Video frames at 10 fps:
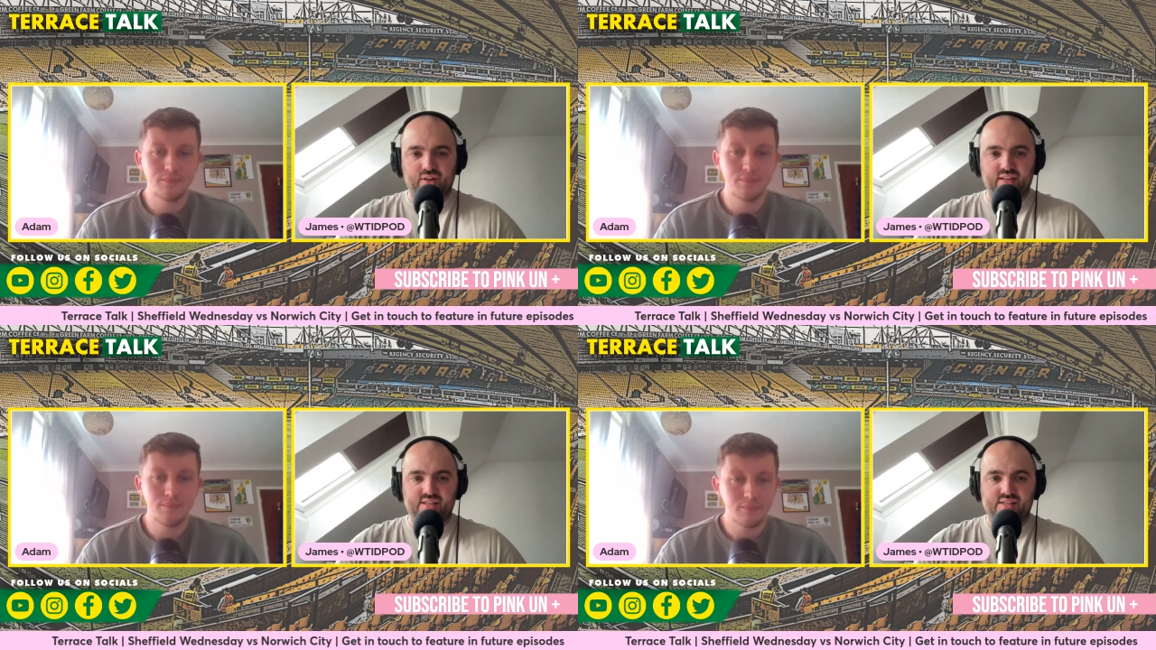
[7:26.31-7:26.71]

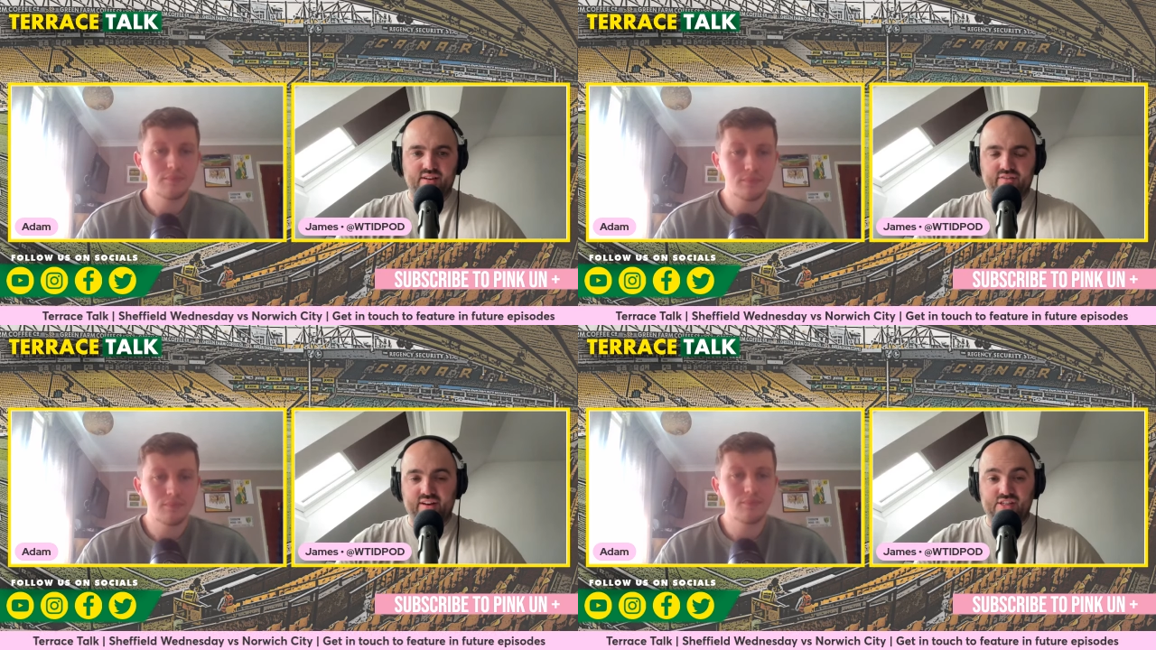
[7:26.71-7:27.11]
Speaker 1: He's
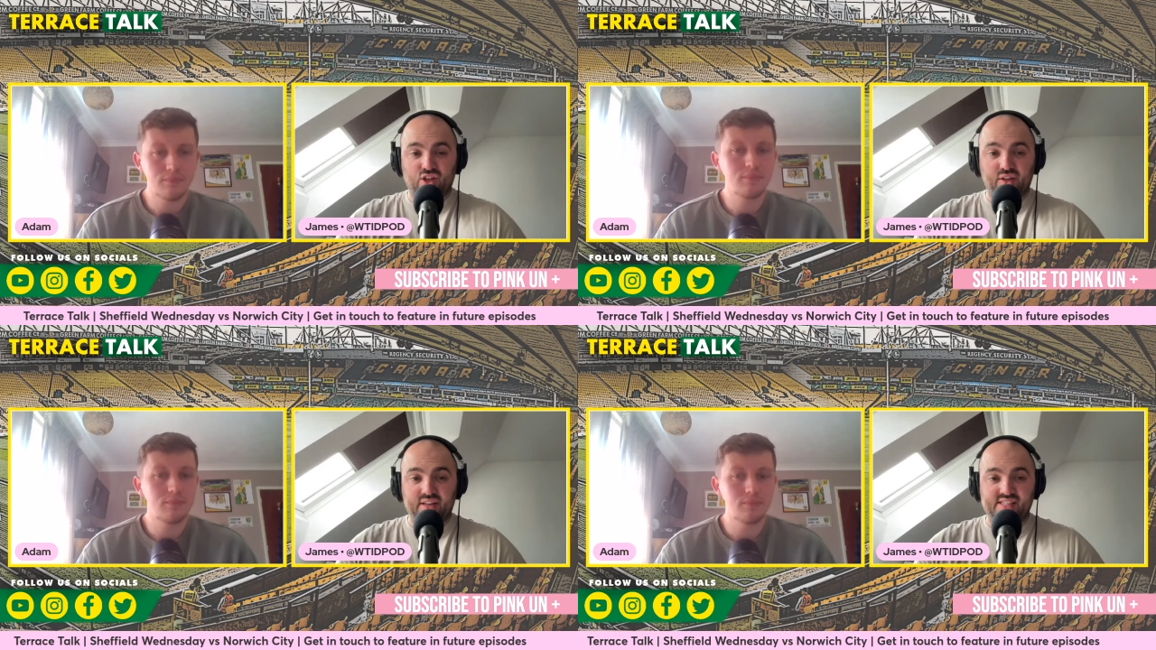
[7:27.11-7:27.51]
very
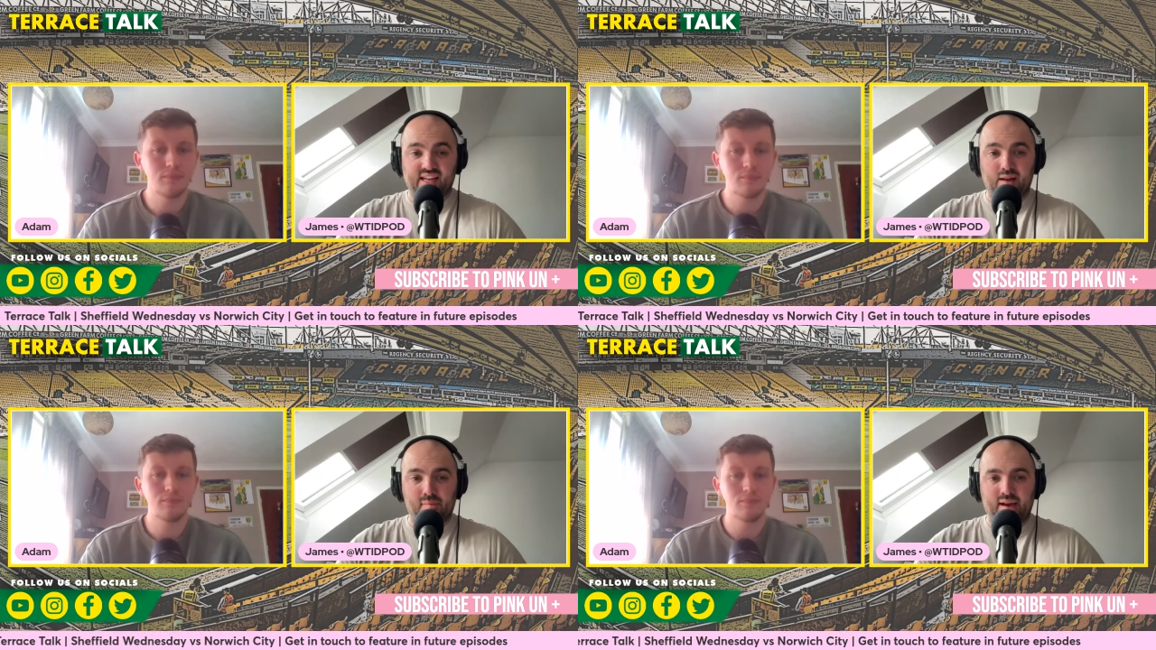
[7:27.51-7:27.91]
solid at
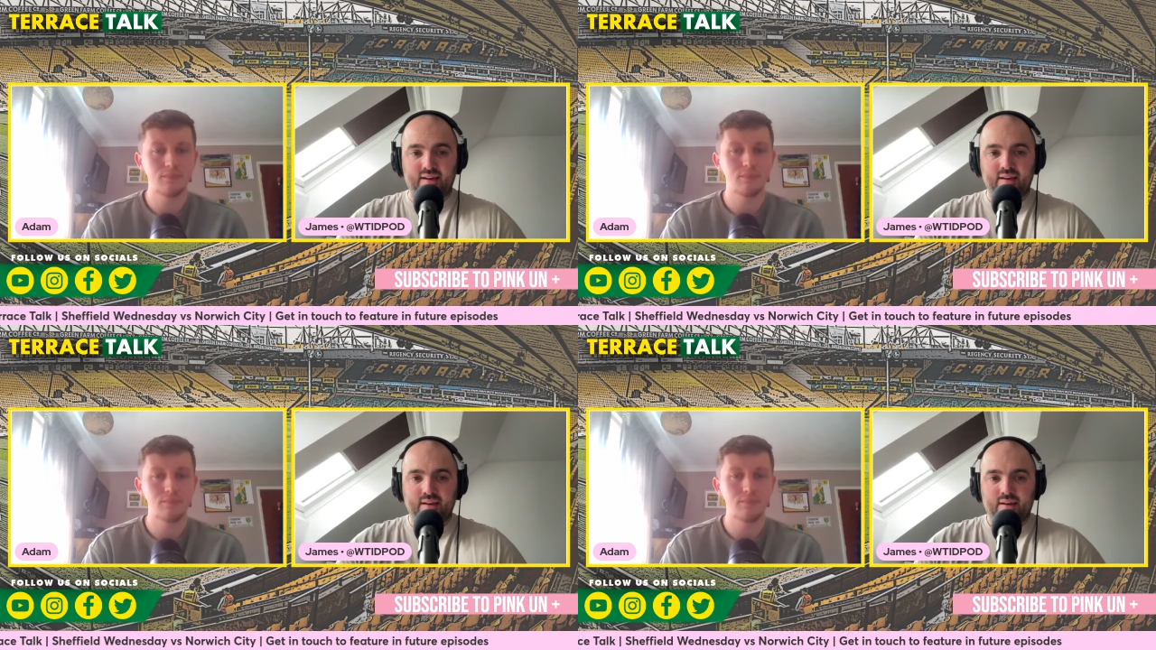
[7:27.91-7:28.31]
centre
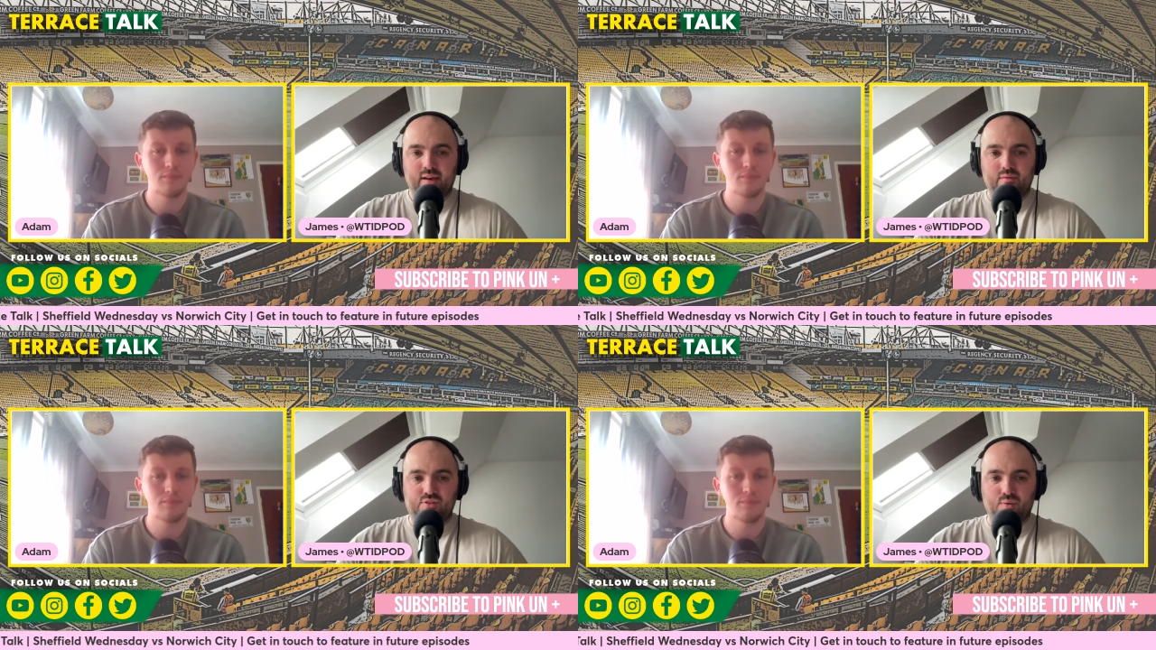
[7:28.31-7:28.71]
back.
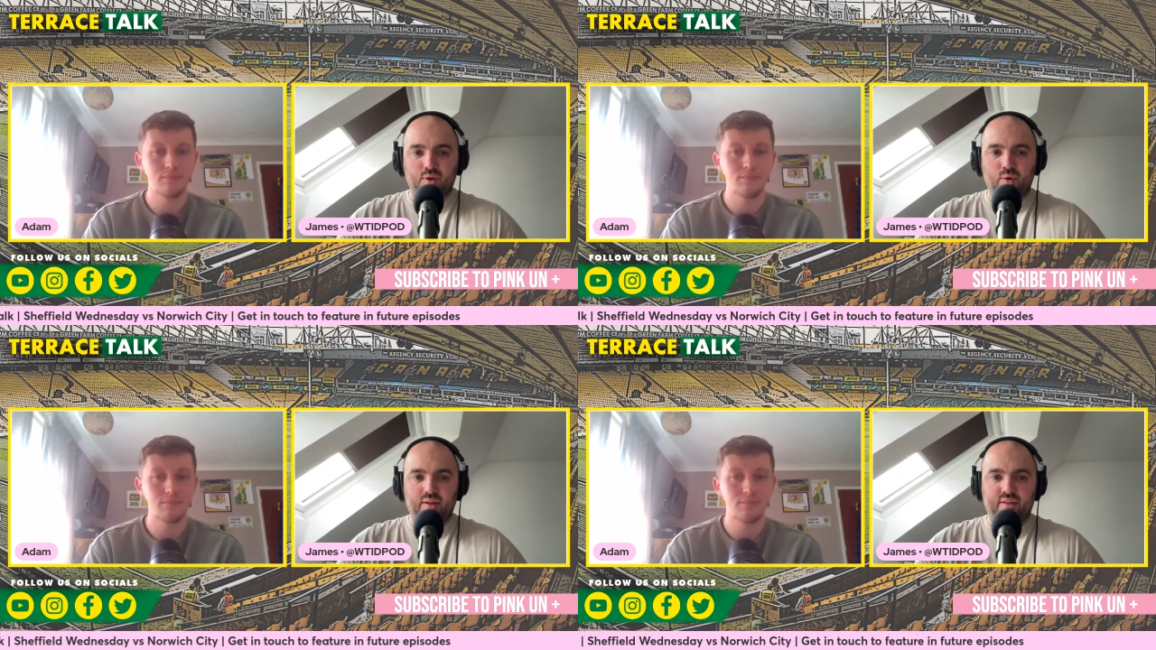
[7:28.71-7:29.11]
Someone
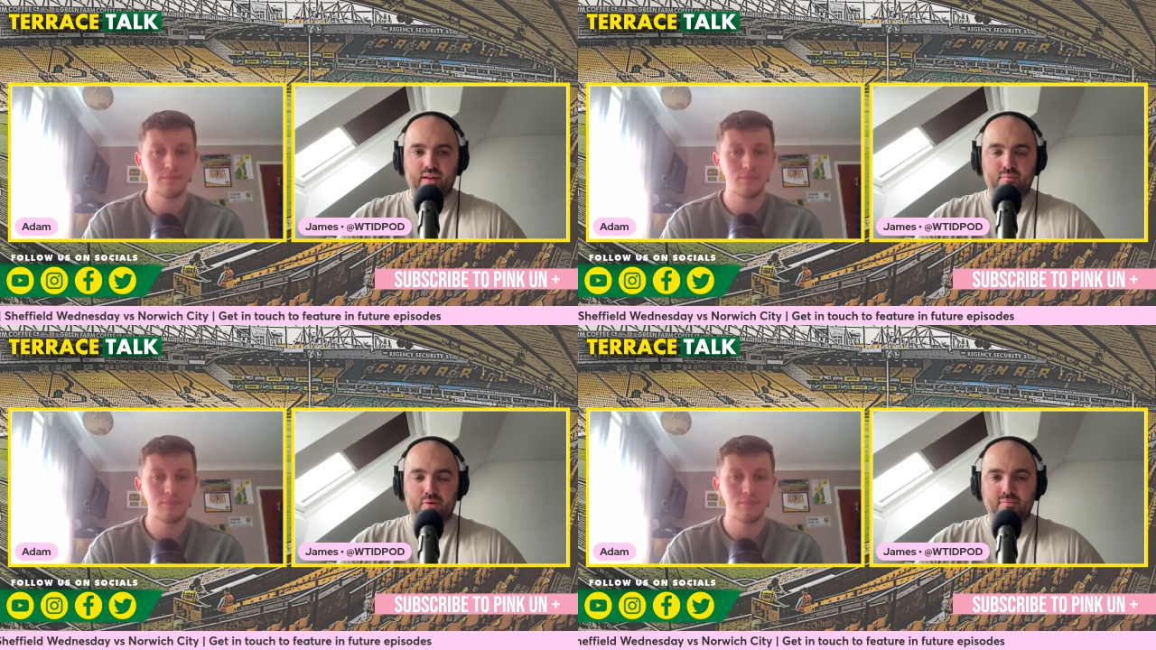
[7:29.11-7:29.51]
who I
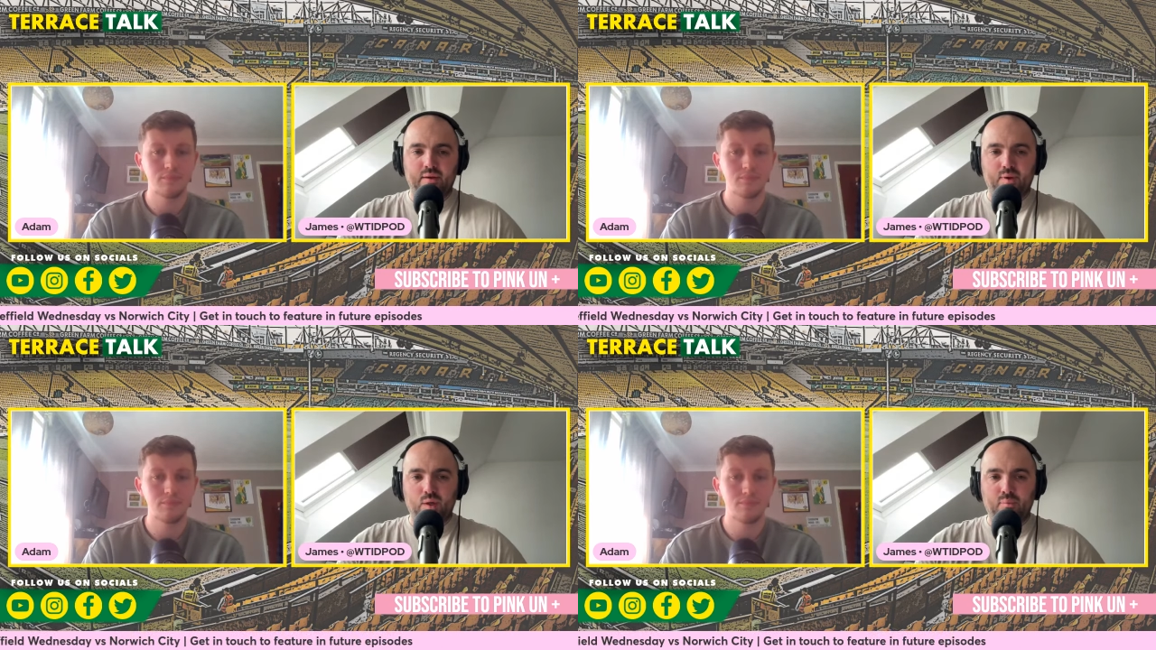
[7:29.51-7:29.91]
think probably will